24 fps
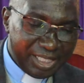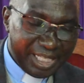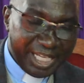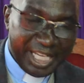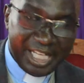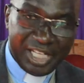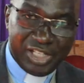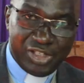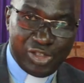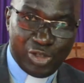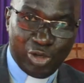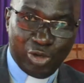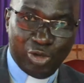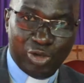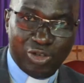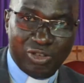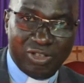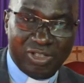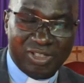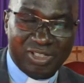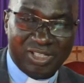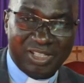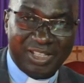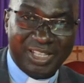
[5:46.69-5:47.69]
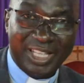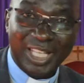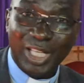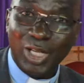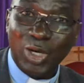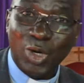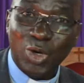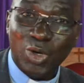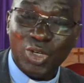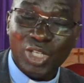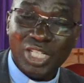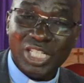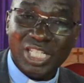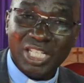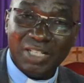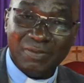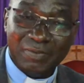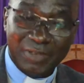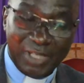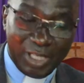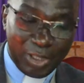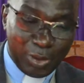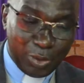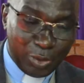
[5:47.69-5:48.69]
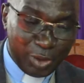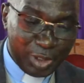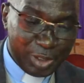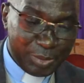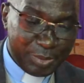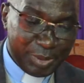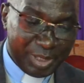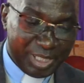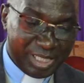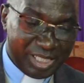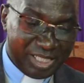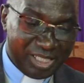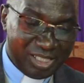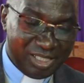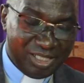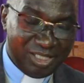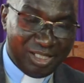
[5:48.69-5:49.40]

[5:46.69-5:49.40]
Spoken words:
and John. They all received the Holy Spirit.